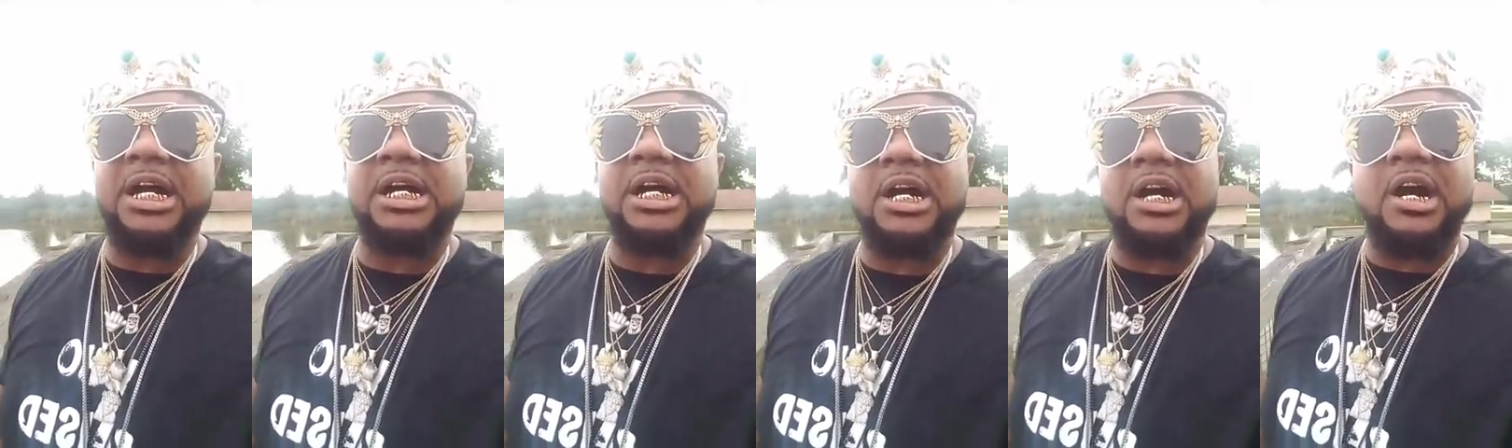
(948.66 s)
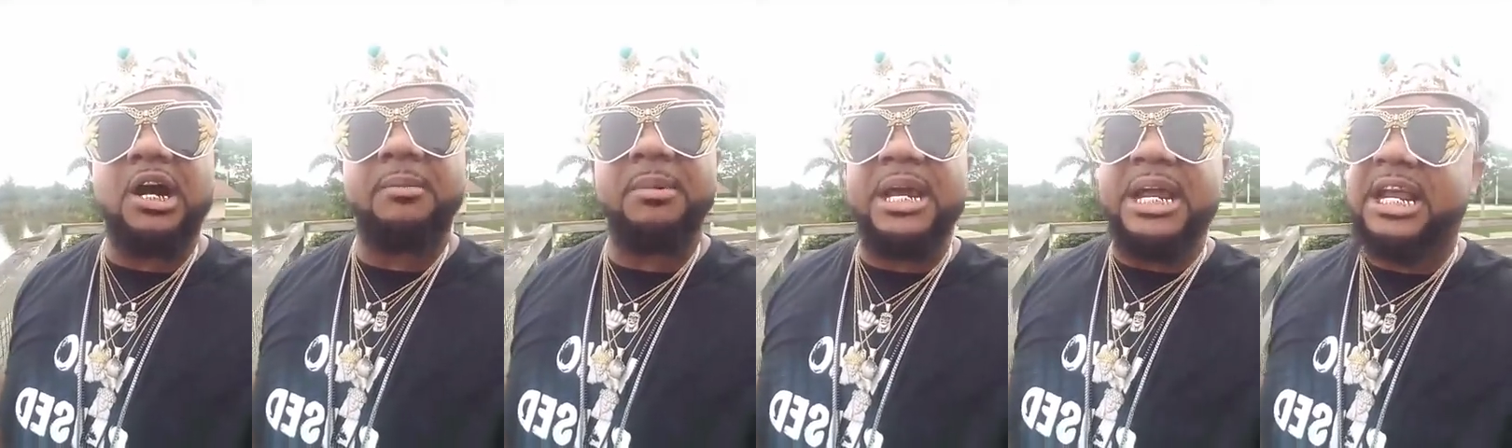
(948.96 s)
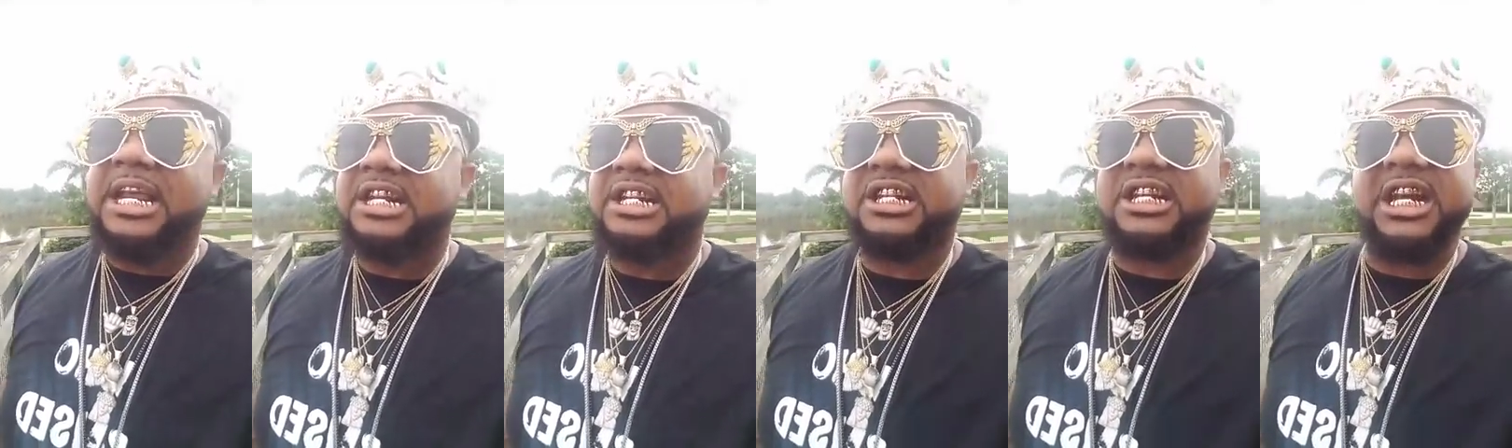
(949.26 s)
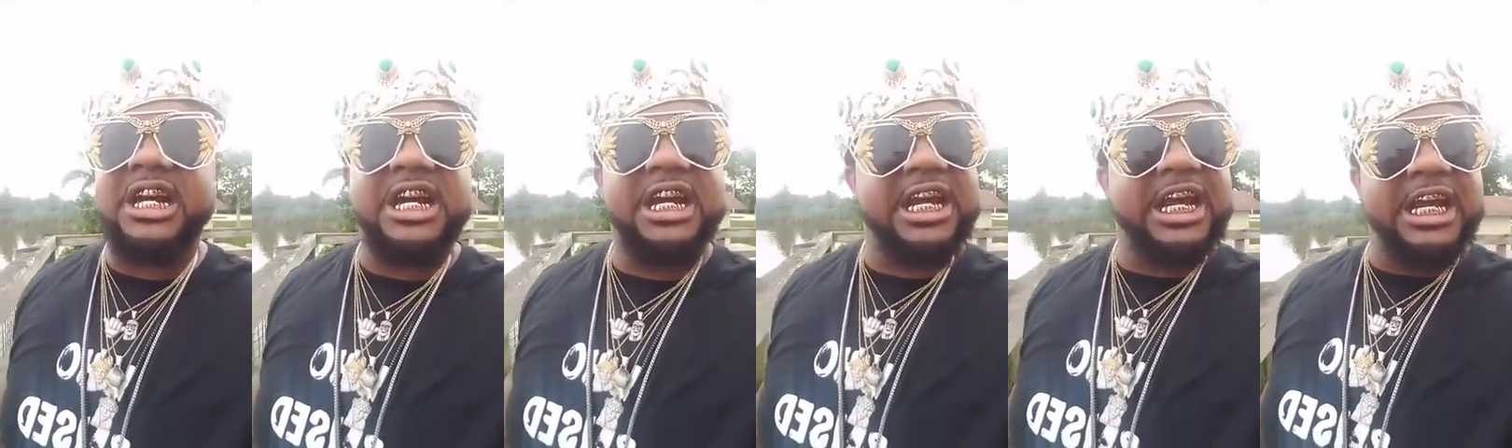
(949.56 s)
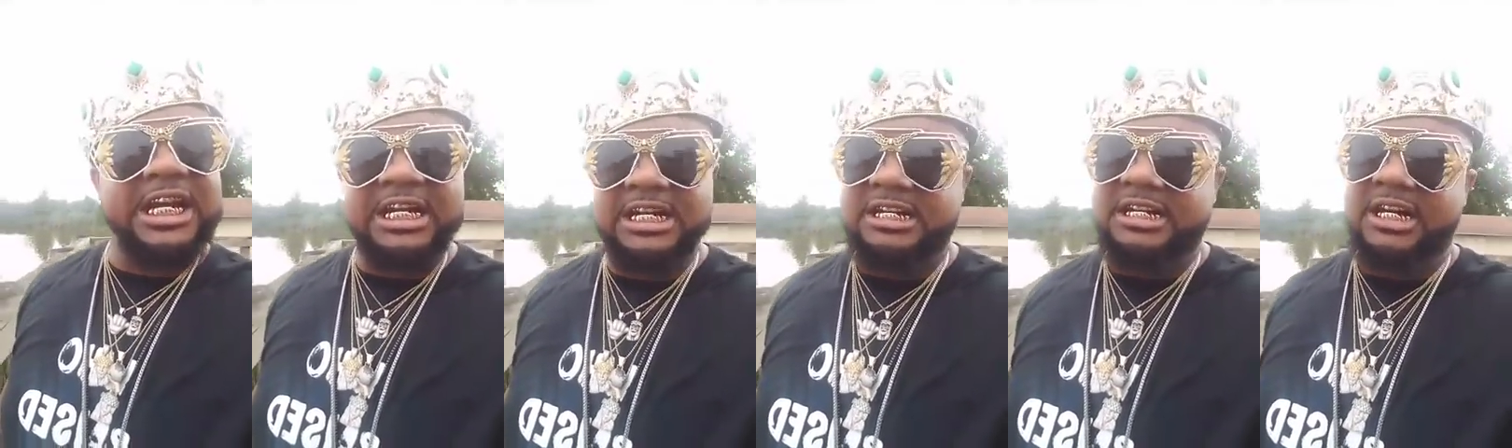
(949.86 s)
a nigga up, he
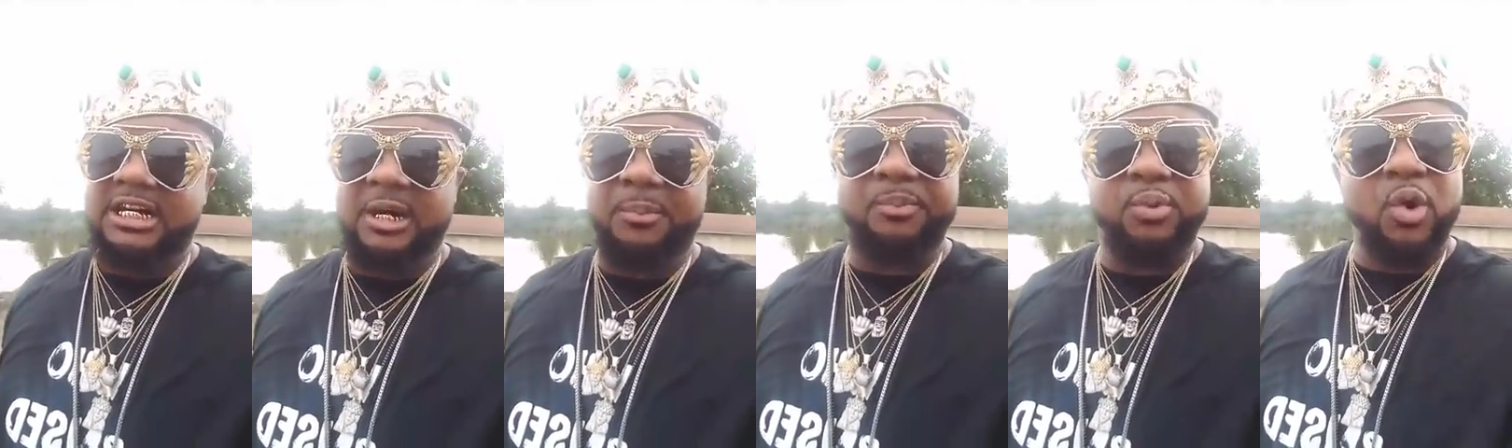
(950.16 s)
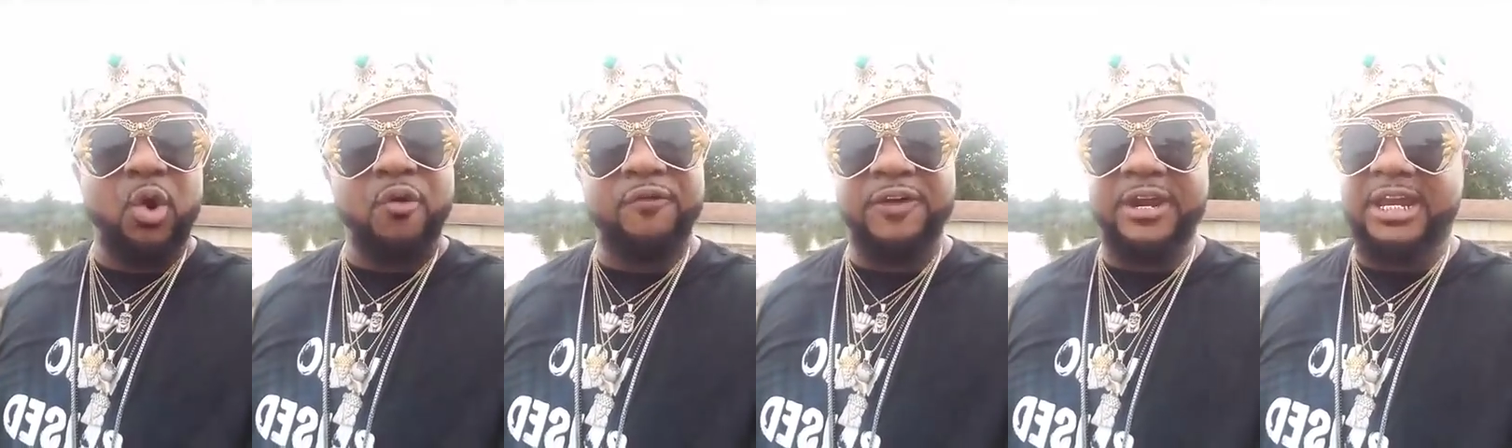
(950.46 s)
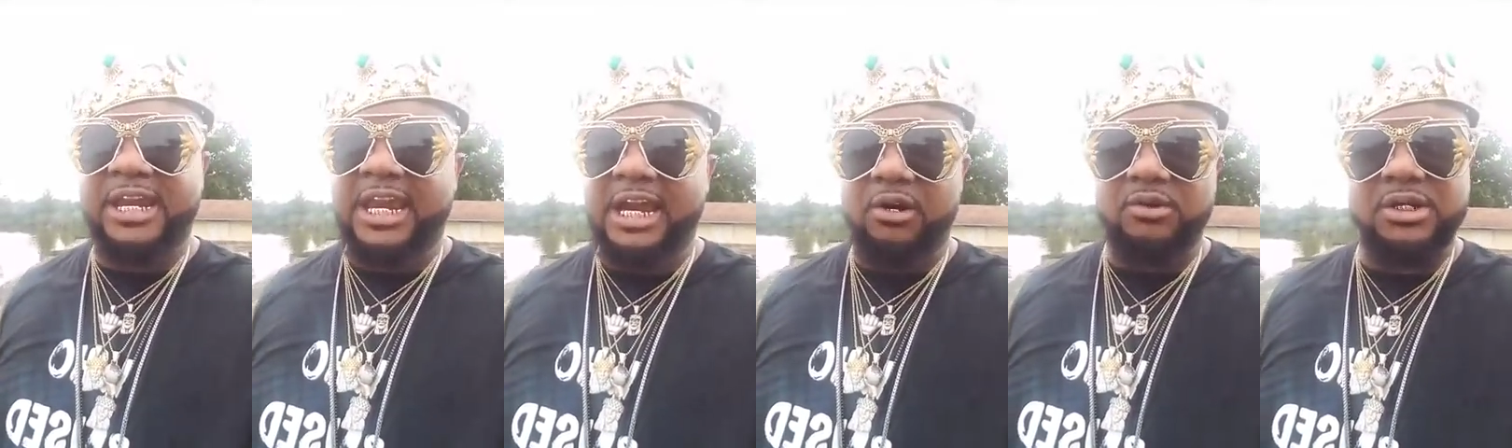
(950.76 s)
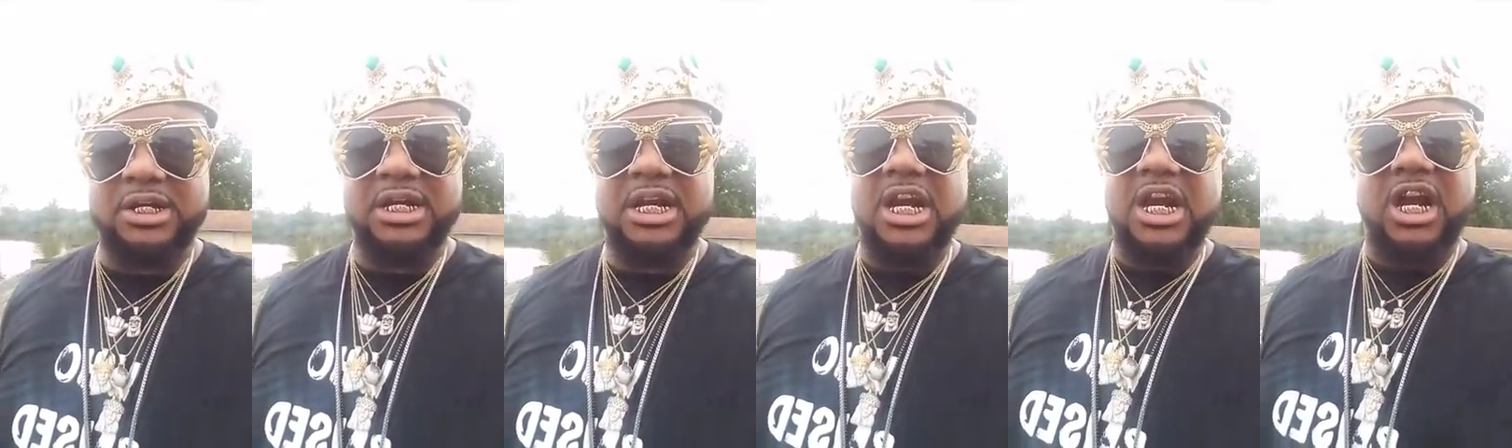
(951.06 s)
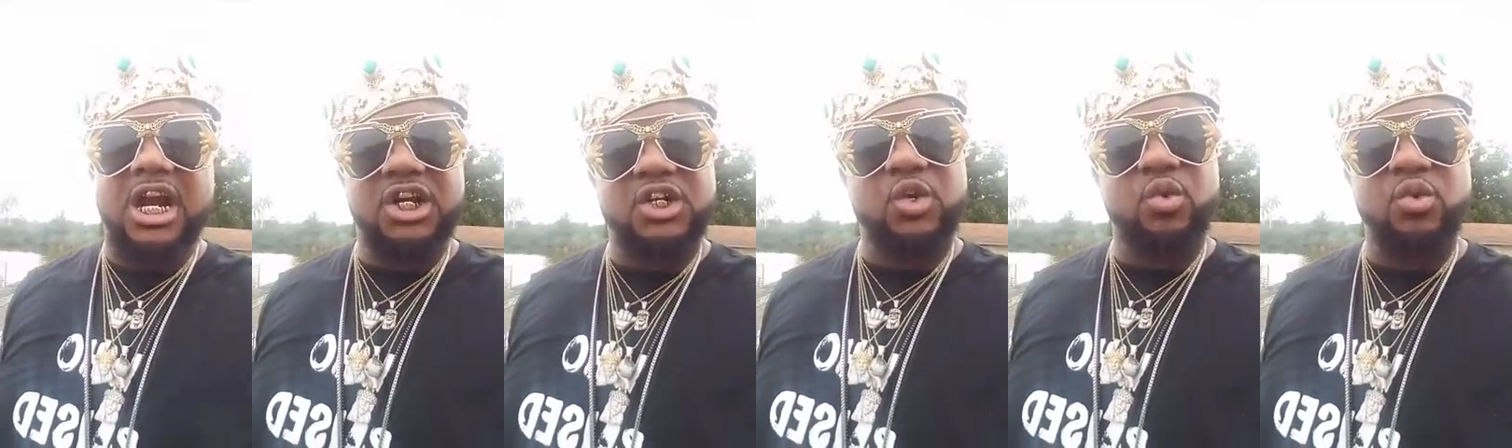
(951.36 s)
still innocent to proven
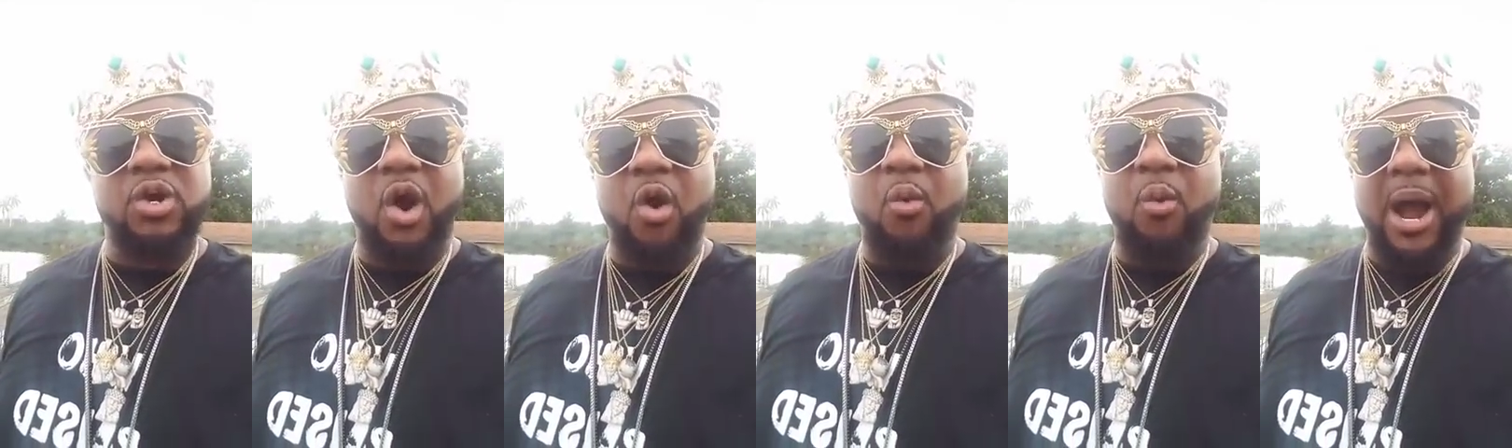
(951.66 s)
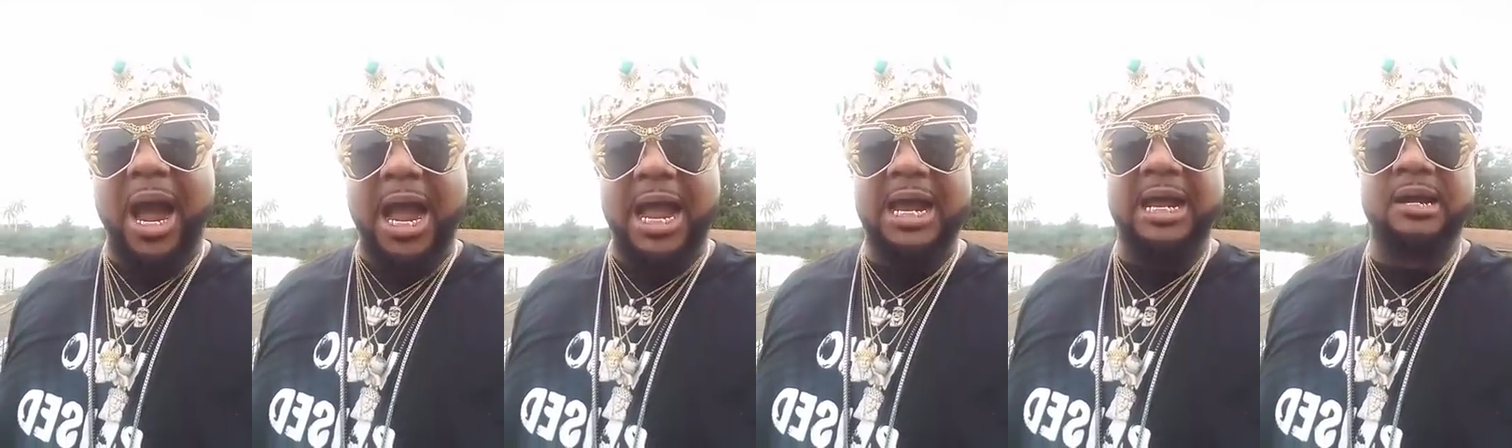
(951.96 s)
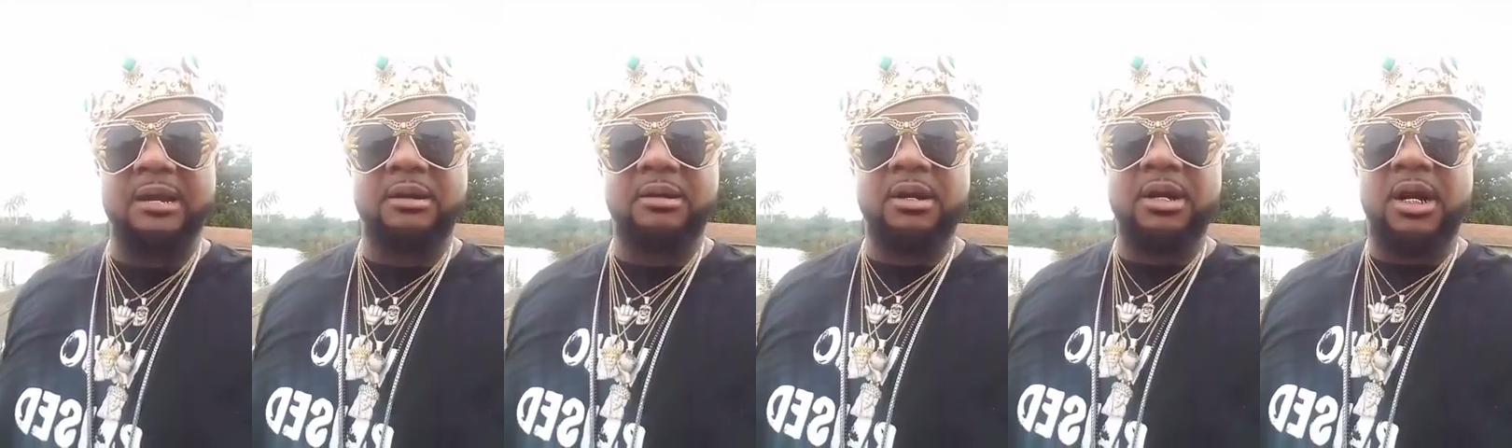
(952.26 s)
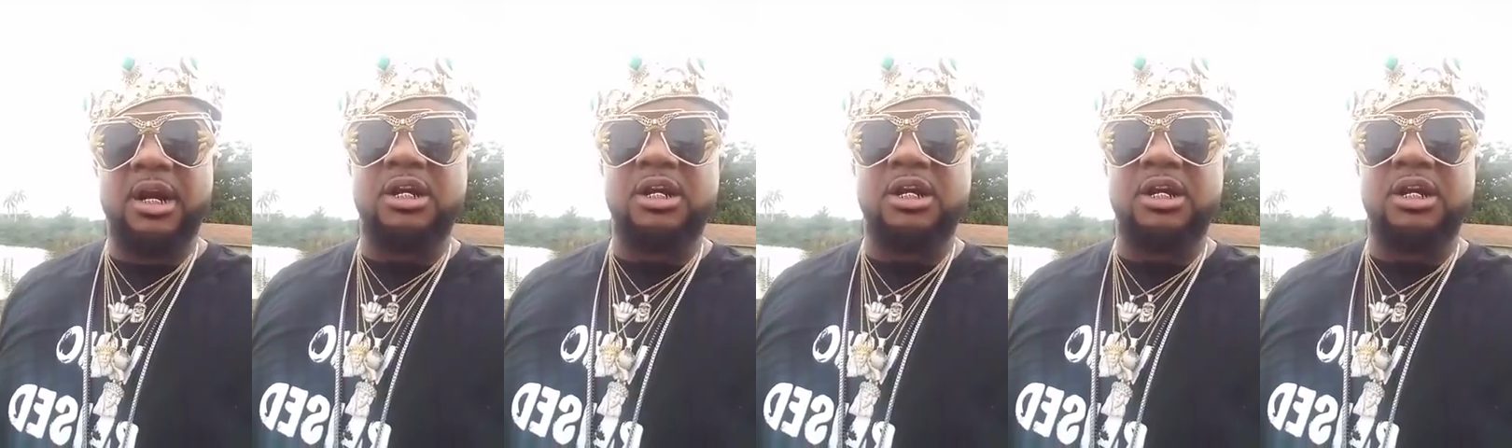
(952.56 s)
guilty? Cause you know why?